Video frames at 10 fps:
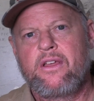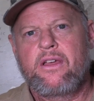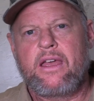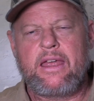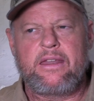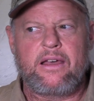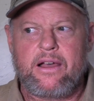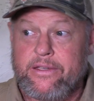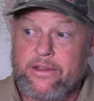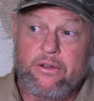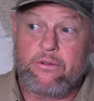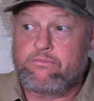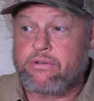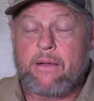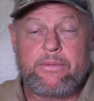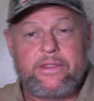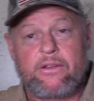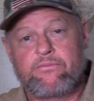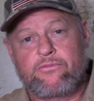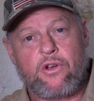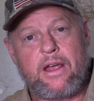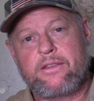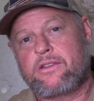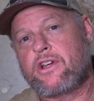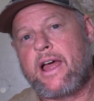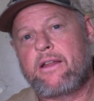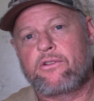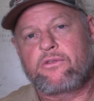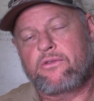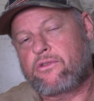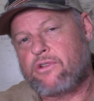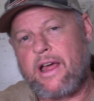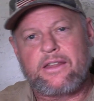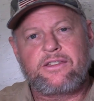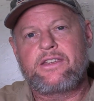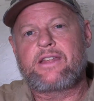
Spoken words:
And, probably China will try to seize.